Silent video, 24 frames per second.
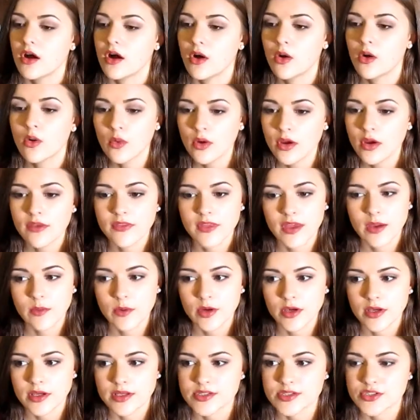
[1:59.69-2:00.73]
or they
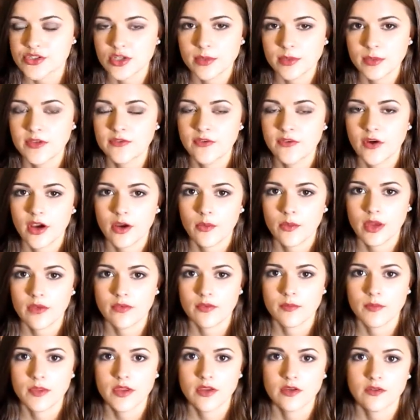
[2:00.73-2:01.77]
were extremely far away
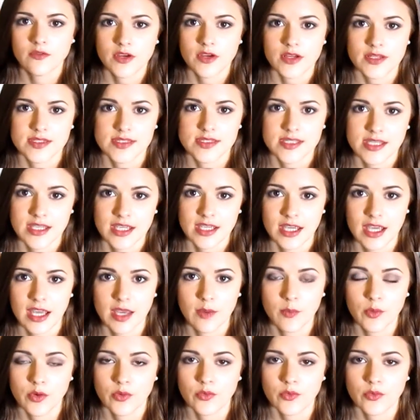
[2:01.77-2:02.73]
from the university and would